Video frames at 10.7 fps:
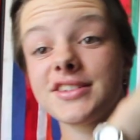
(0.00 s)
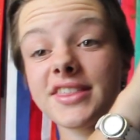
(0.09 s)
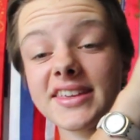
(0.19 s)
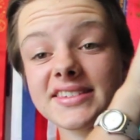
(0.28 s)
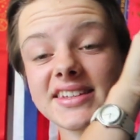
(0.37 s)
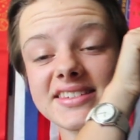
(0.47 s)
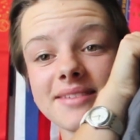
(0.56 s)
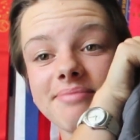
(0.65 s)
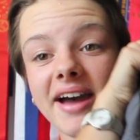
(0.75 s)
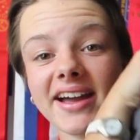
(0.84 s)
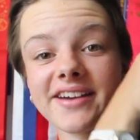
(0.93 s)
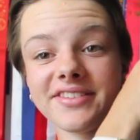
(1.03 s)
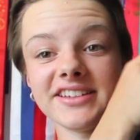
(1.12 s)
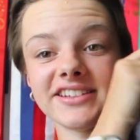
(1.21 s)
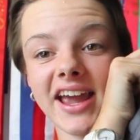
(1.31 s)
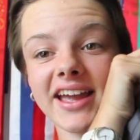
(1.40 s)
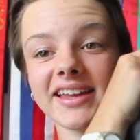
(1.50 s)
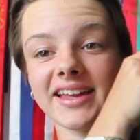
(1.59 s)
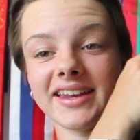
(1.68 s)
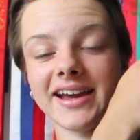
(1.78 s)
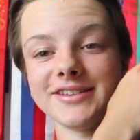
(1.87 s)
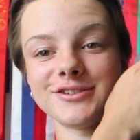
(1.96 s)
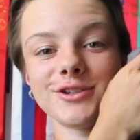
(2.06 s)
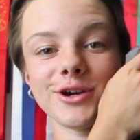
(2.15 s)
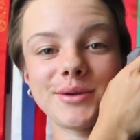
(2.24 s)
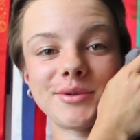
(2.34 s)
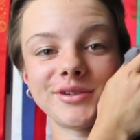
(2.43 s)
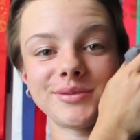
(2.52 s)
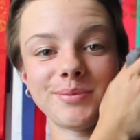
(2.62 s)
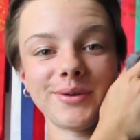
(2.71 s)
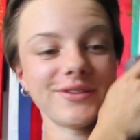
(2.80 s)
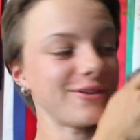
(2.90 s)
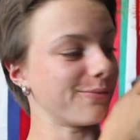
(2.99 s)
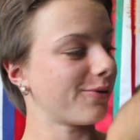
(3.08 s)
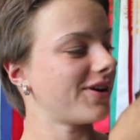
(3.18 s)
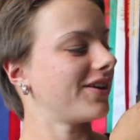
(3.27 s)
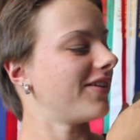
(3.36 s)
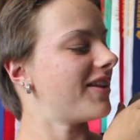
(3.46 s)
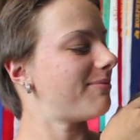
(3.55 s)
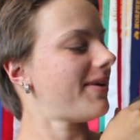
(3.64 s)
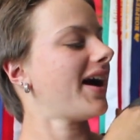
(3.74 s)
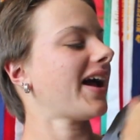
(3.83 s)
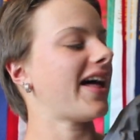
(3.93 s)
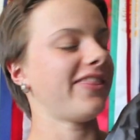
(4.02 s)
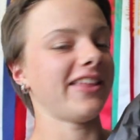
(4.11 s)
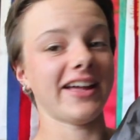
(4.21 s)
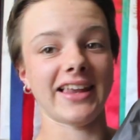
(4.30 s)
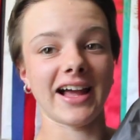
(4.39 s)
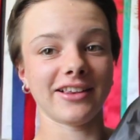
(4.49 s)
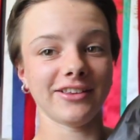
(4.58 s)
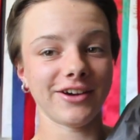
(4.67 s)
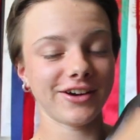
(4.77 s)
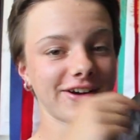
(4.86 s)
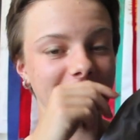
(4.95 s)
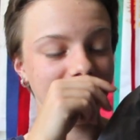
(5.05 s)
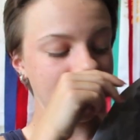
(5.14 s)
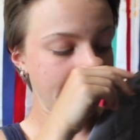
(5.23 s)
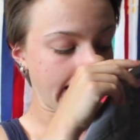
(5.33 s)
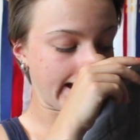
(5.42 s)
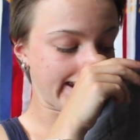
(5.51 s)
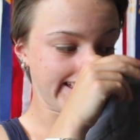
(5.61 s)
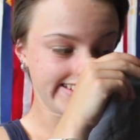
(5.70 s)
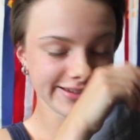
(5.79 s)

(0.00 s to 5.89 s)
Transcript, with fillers: so this is the back of the jacket, and it has Schockemohle Sports embroidered on the back and their like logo, and it